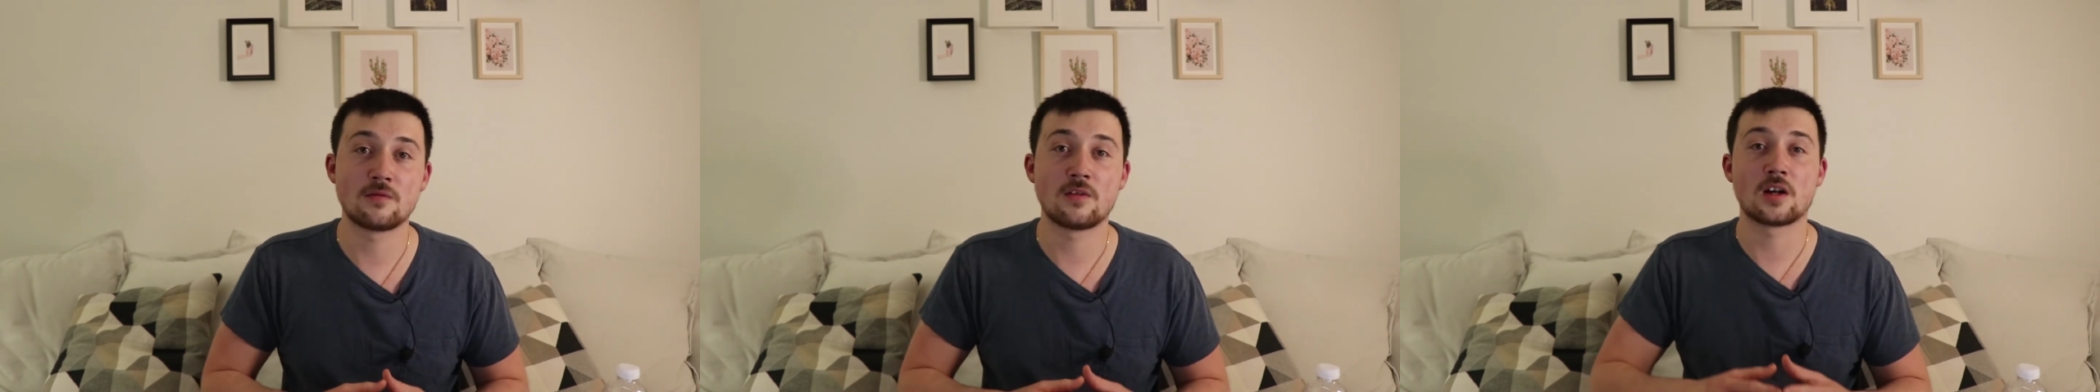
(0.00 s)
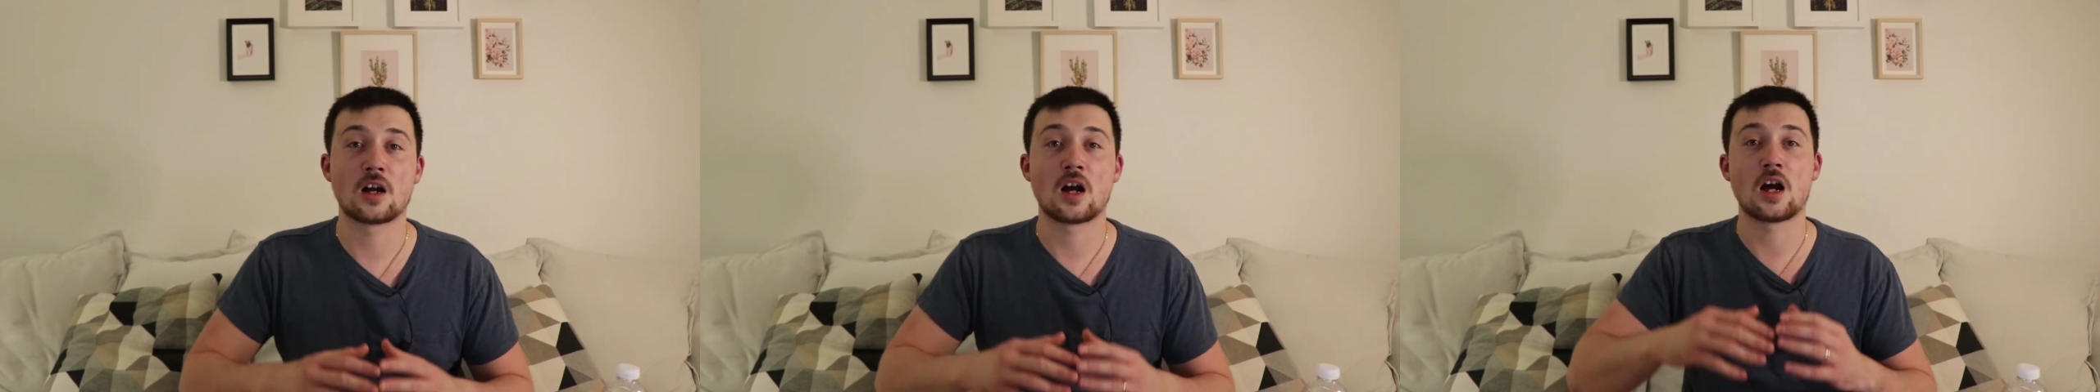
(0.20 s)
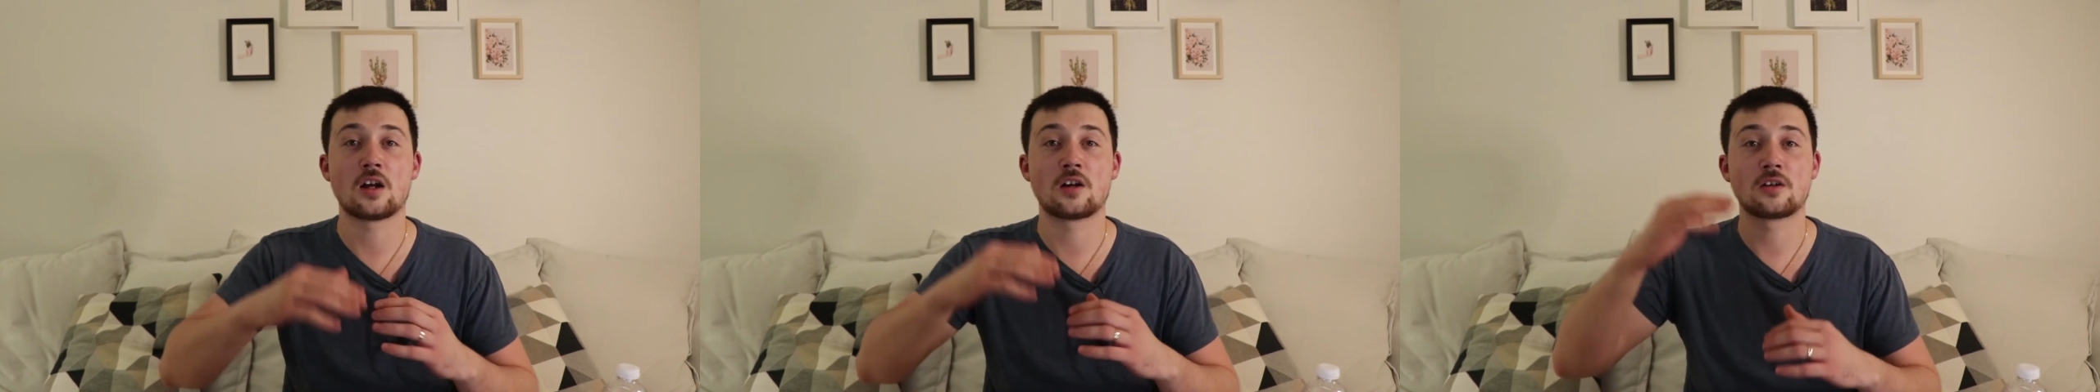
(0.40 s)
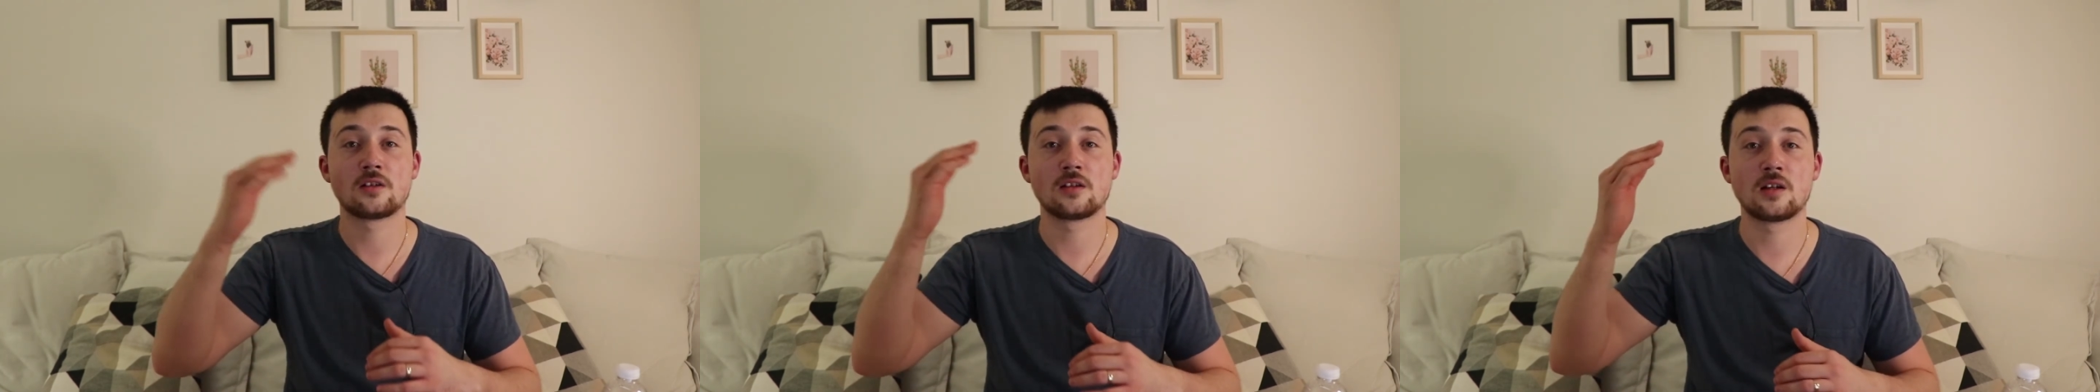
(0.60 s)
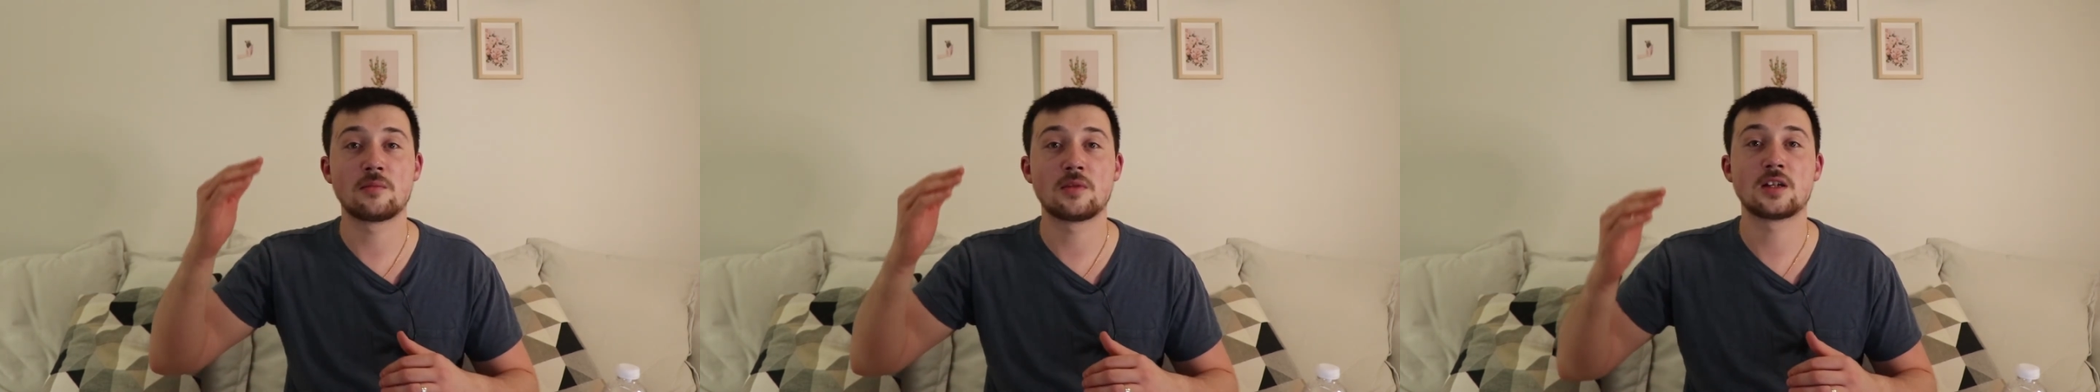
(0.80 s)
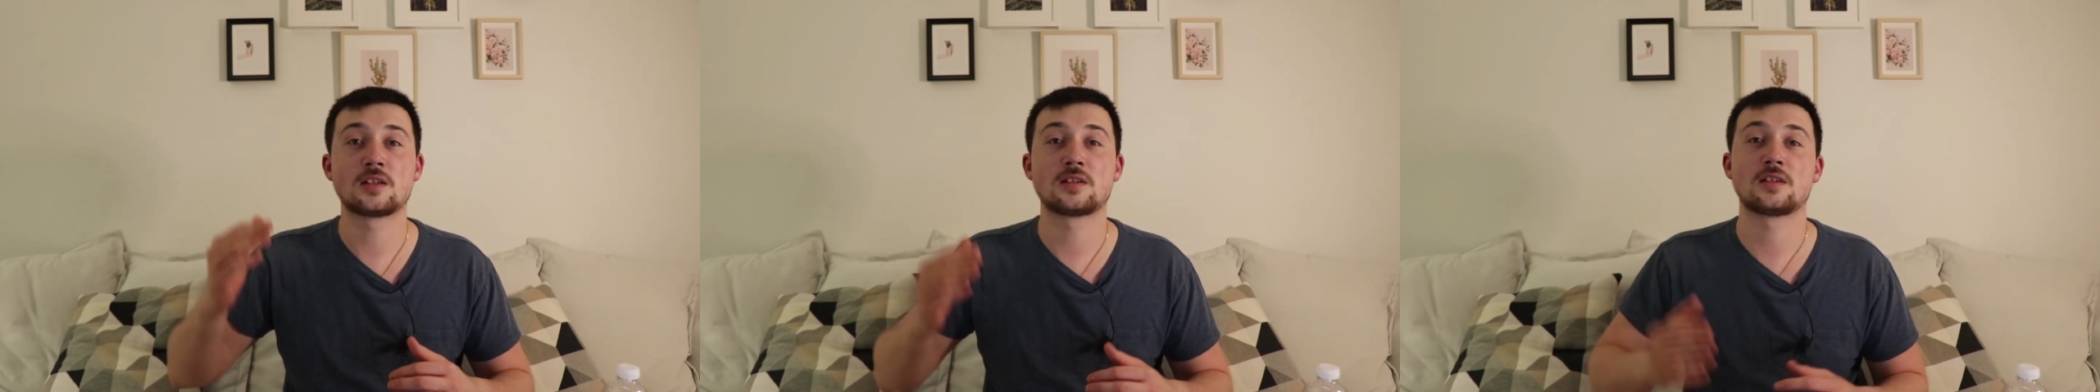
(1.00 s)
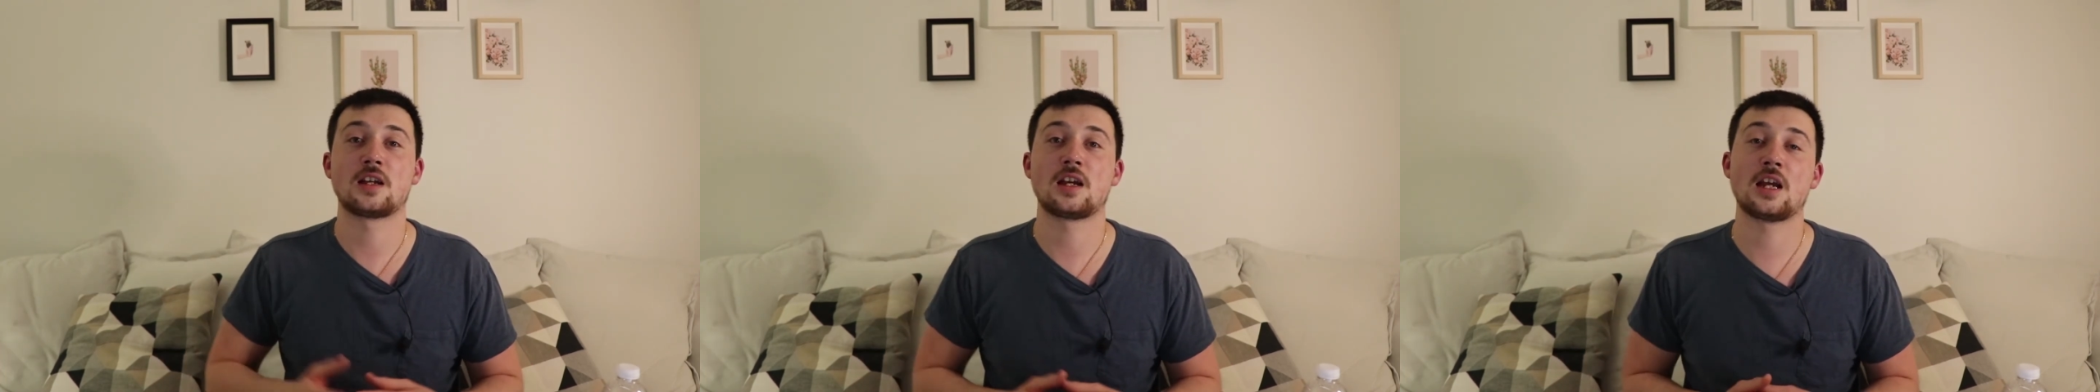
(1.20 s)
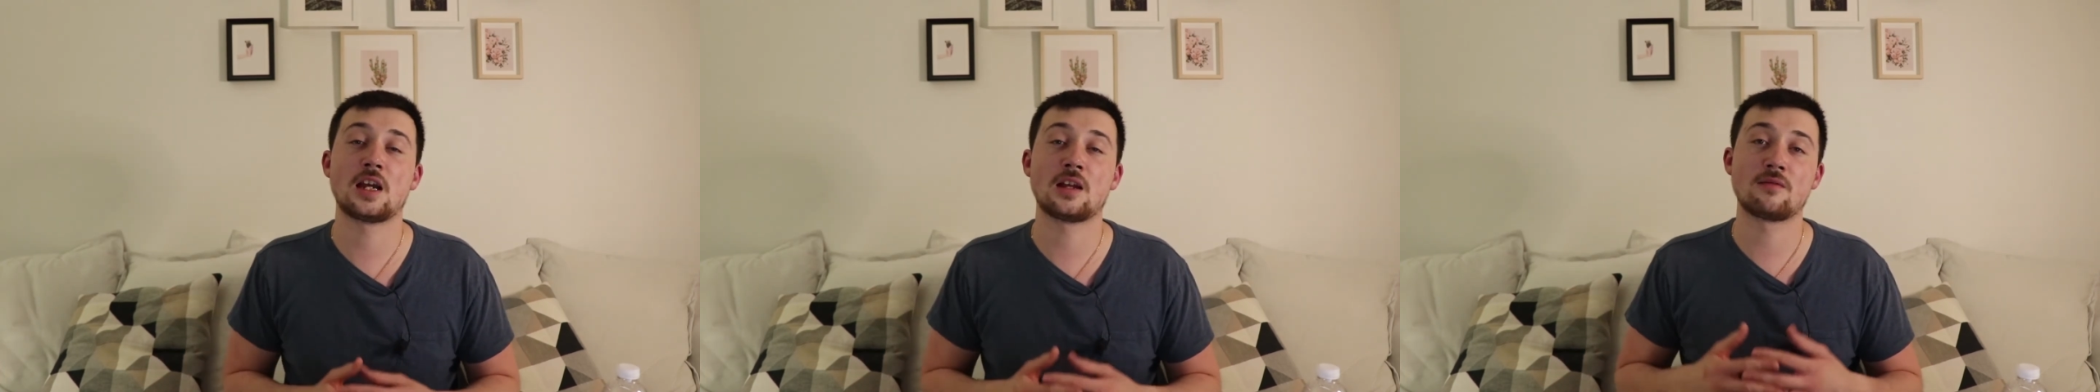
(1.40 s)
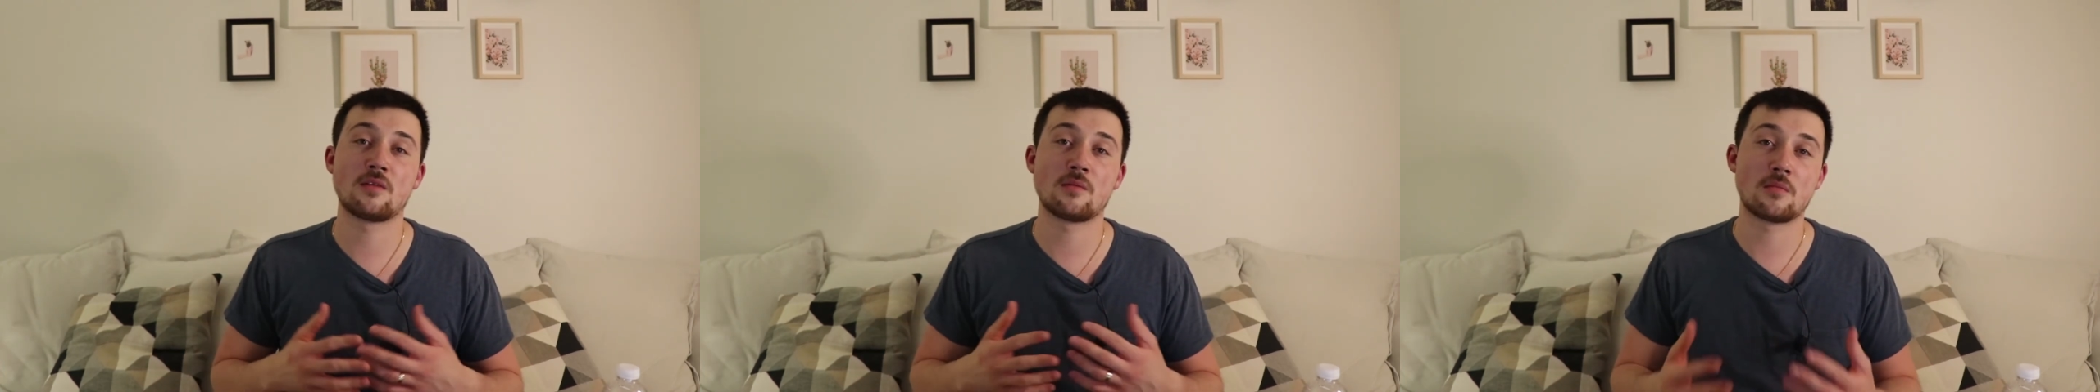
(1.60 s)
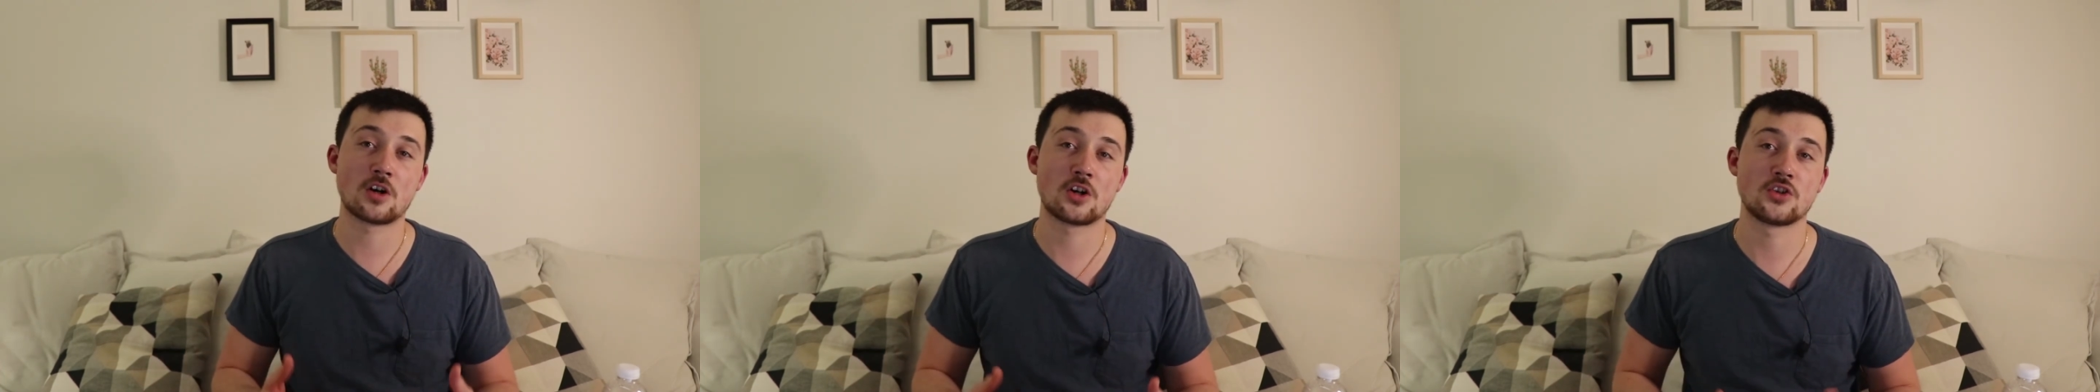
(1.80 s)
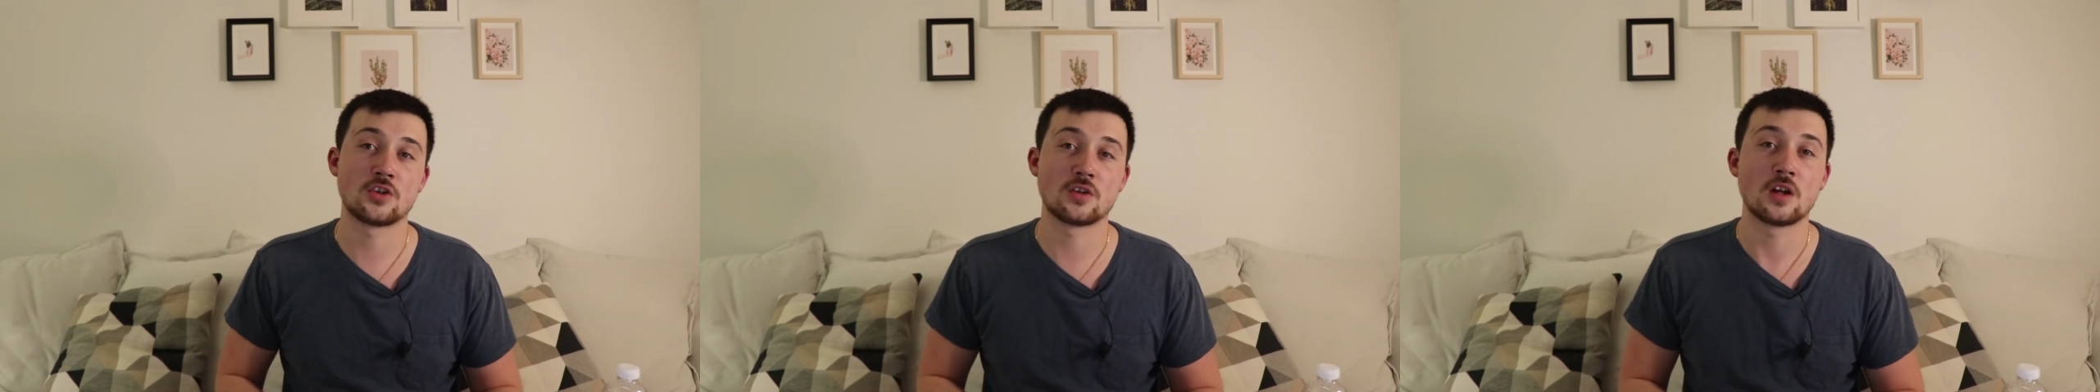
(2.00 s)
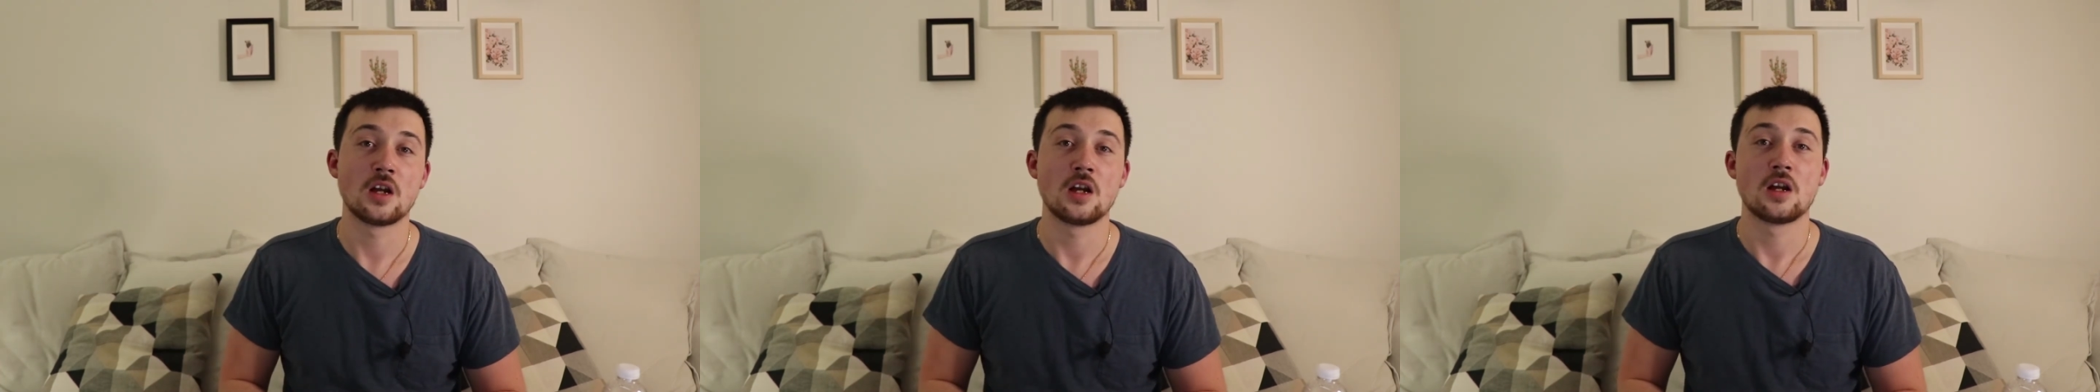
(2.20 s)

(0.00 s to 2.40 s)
the higher limits, and the margin.